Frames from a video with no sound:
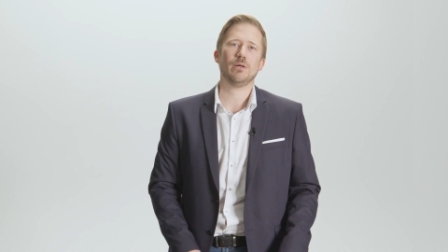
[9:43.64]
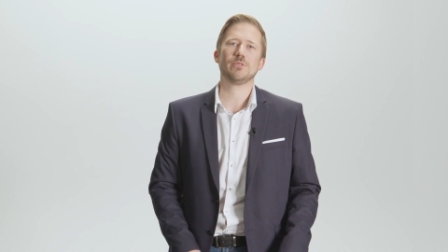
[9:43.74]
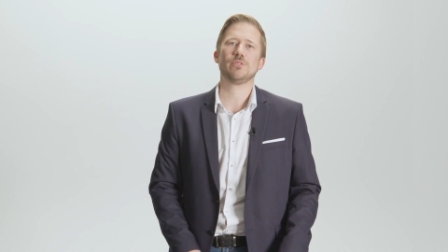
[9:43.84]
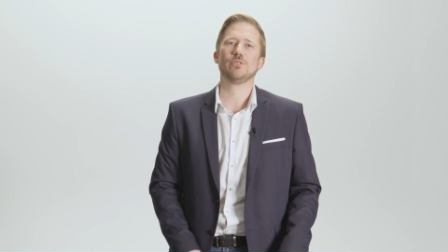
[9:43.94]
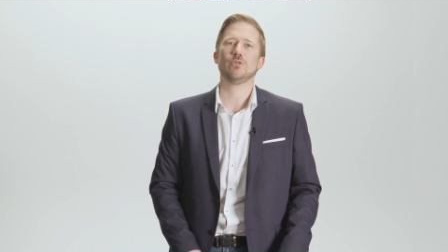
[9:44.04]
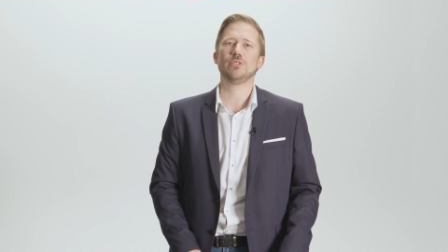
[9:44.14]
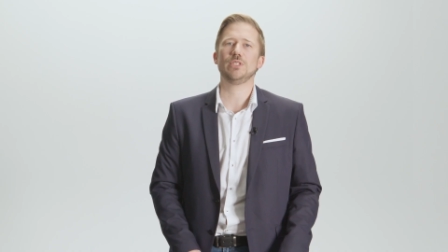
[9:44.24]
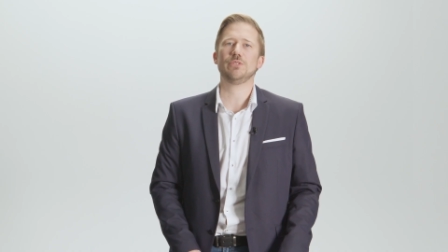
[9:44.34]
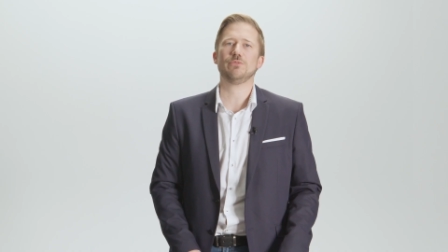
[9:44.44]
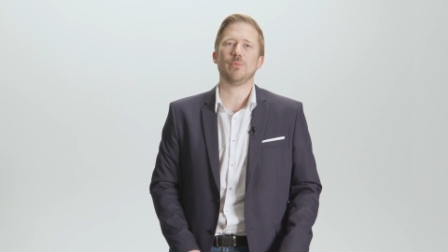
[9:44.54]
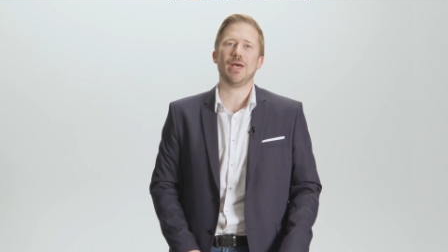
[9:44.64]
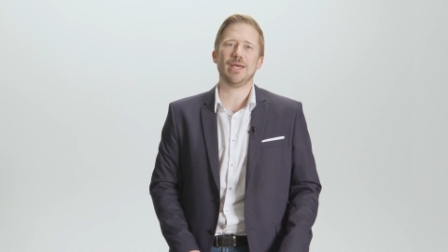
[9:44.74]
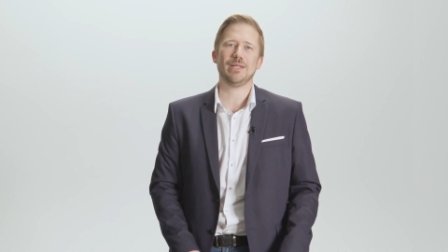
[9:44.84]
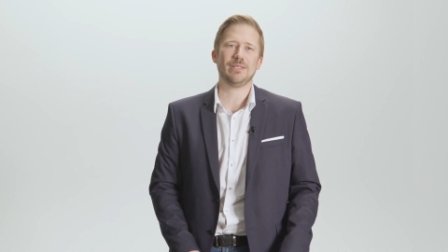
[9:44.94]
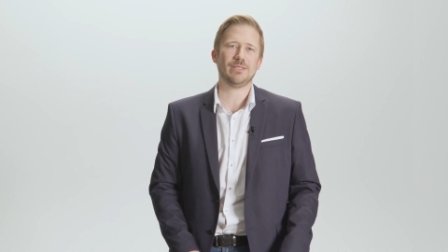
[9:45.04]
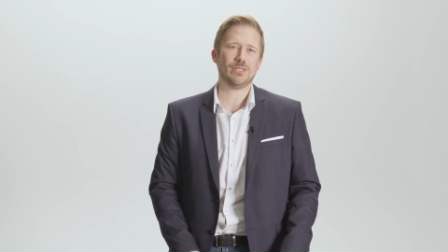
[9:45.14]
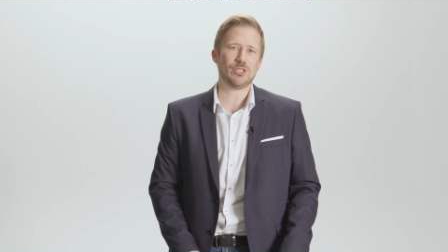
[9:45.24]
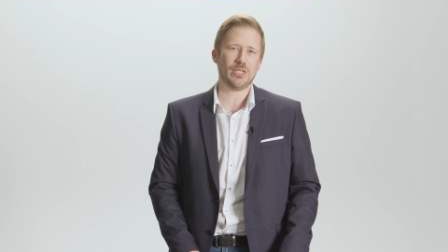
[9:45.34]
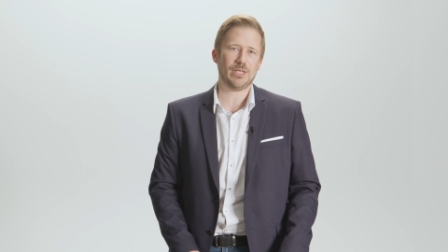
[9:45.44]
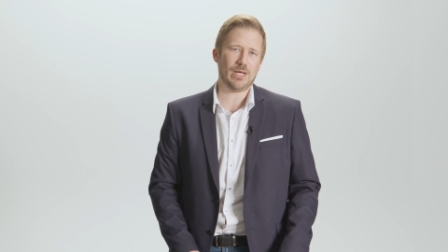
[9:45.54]
same time, it should not
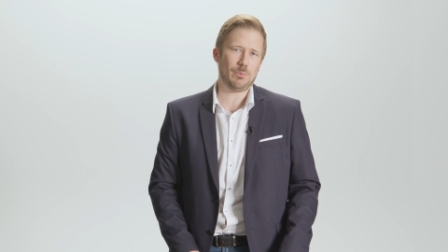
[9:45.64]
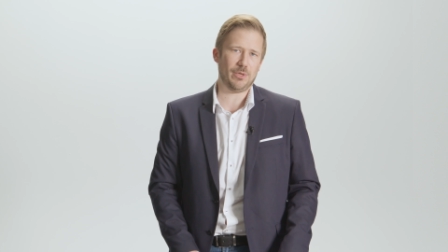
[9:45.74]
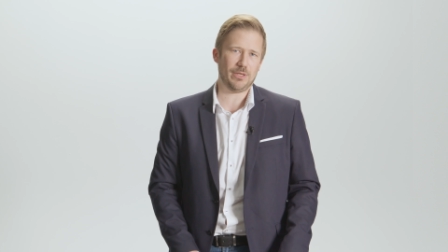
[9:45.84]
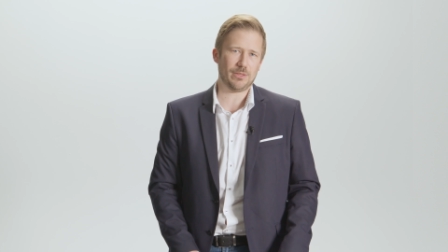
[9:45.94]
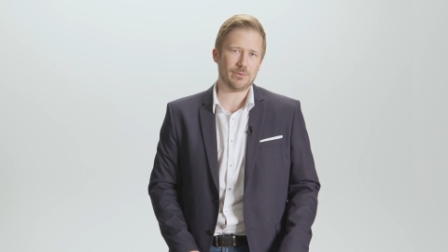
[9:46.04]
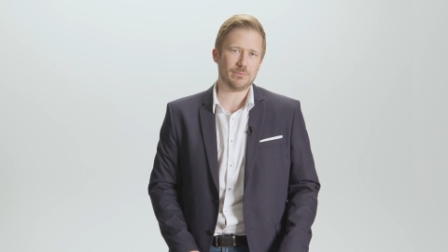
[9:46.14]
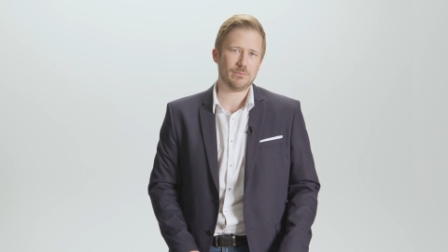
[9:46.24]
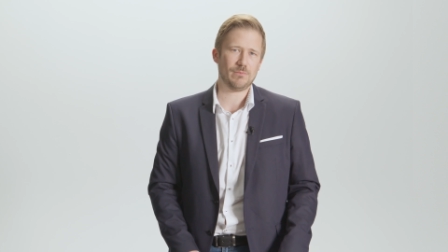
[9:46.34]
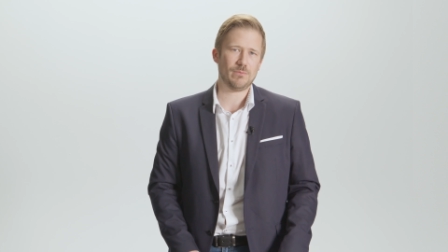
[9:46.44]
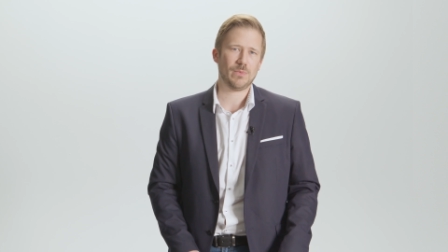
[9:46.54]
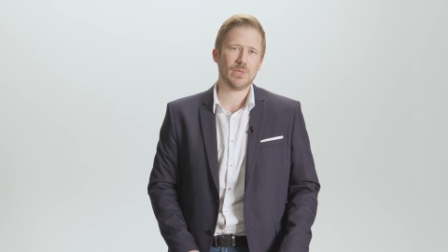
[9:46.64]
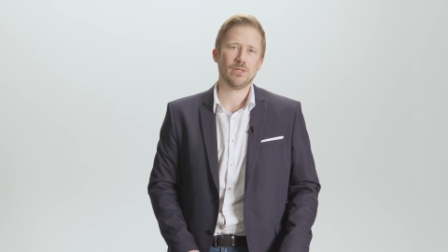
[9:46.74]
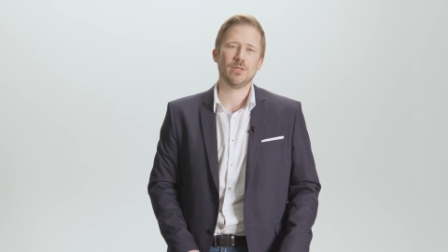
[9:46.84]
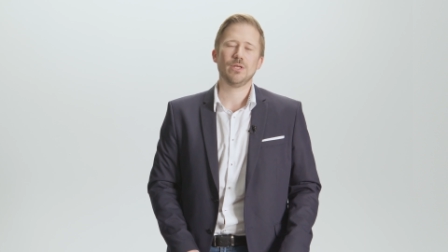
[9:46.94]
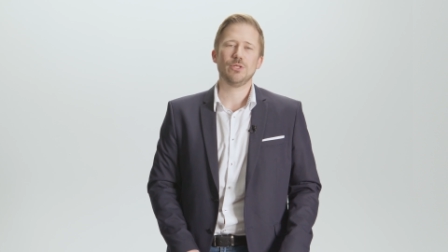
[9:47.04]
distract from the actual operation.